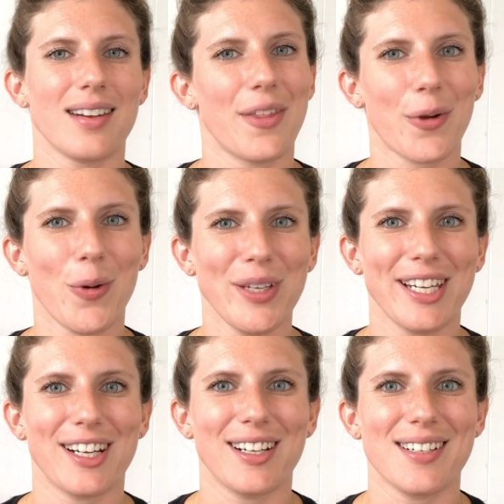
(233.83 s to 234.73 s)
Now, the goal
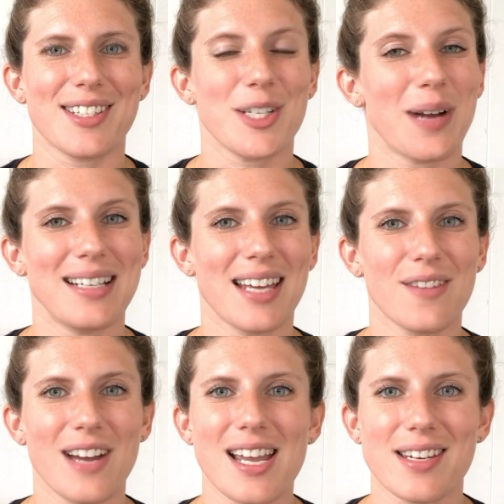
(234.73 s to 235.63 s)
here is to
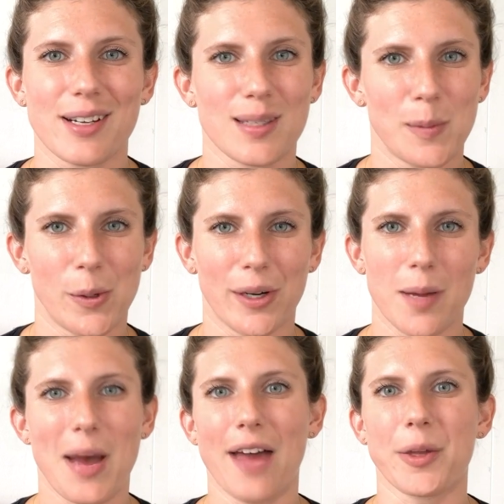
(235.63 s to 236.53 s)
identify and explore
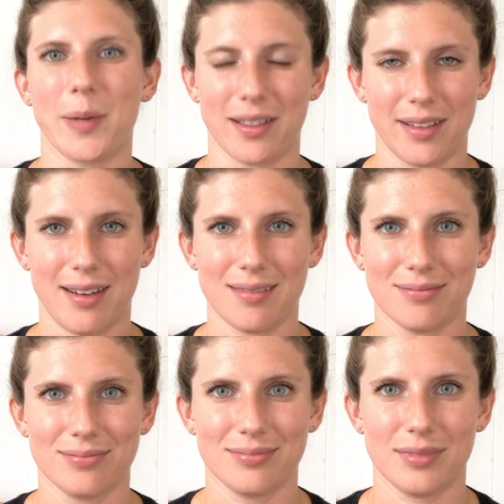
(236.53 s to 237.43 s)
a path quickly.
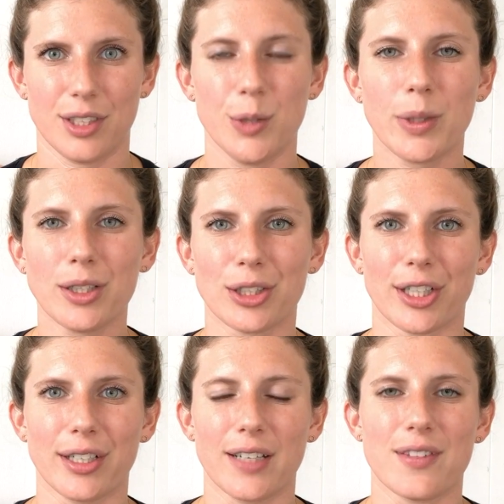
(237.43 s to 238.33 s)
You want to
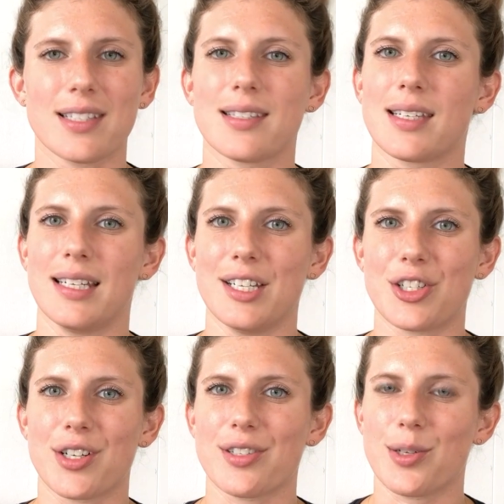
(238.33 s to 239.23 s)
learn if this is an
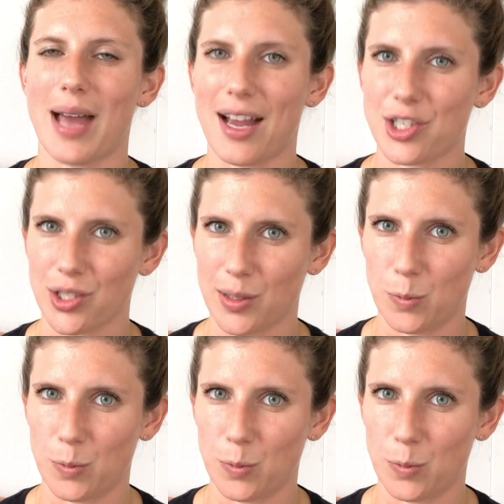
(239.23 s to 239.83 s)
interest you actually